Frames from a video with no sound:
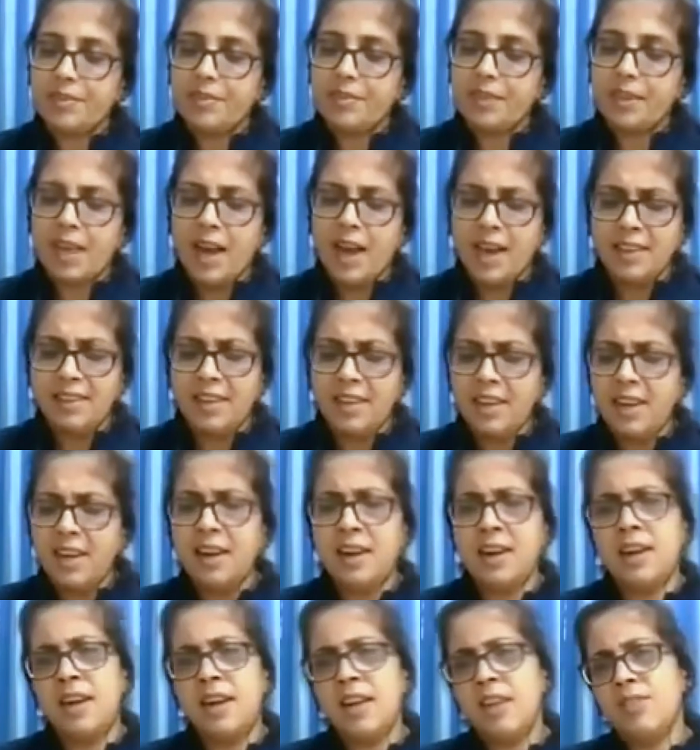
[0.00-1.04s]
Other
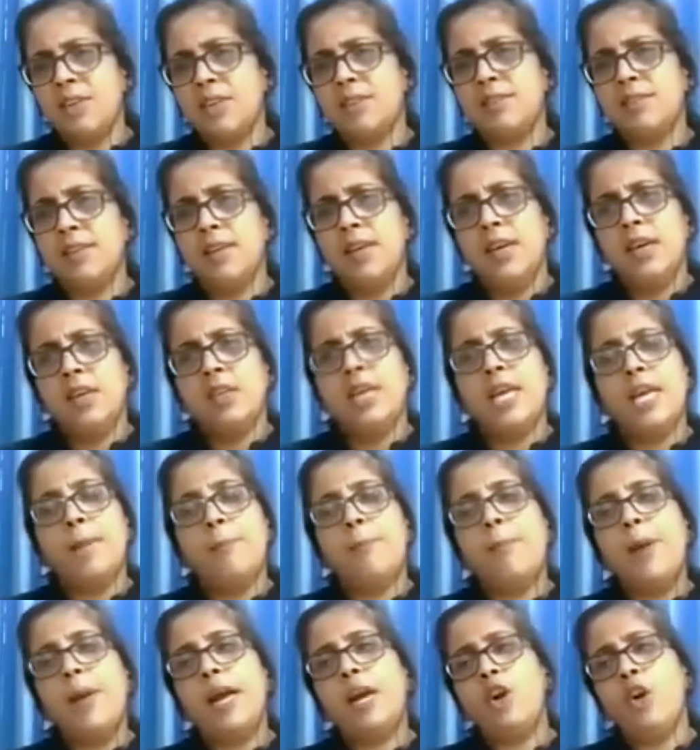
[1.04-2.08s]
hurdle was the
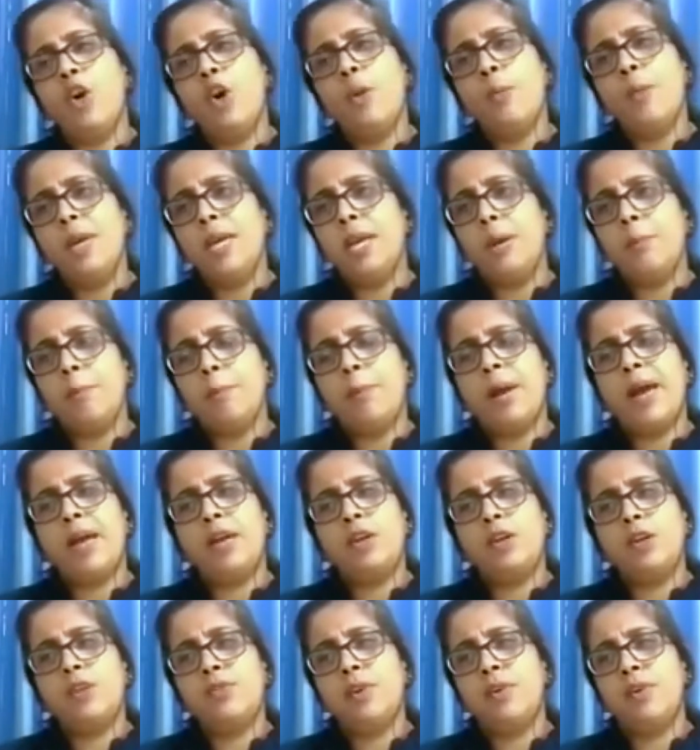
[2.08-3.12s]
economic impact
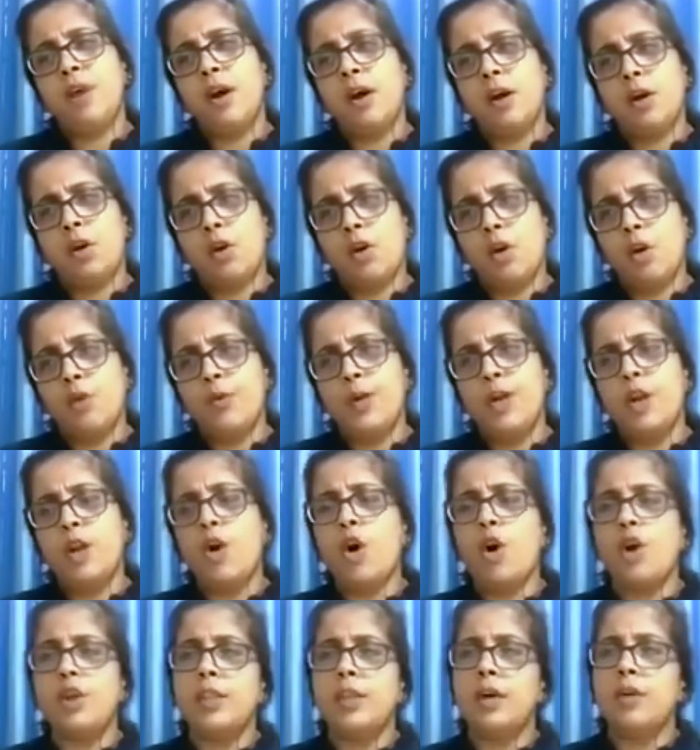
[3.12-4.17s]
of the COVID
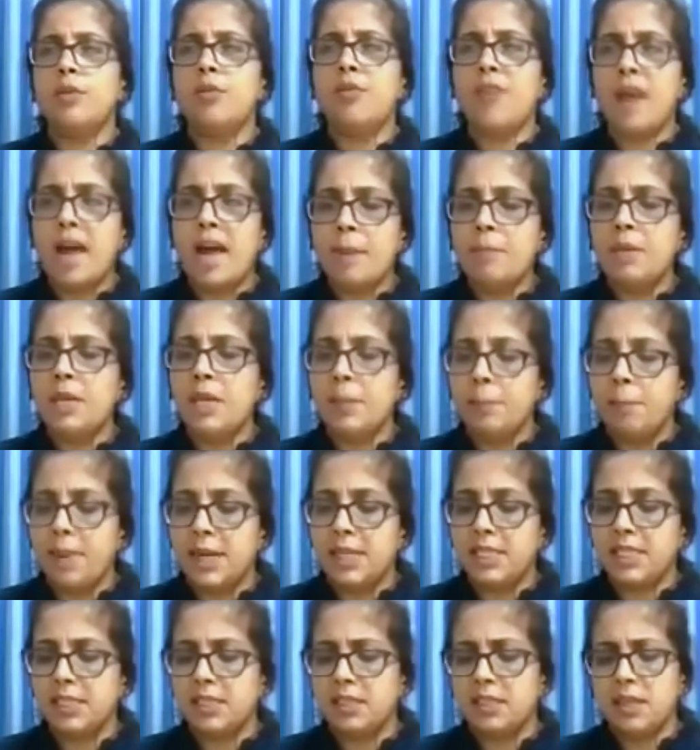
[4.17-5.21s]
on the family
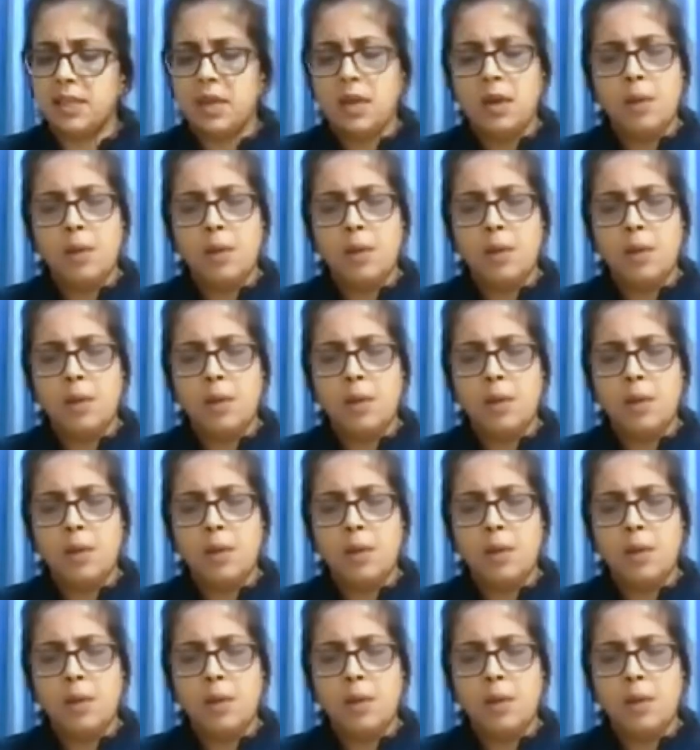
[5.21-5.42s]
budget.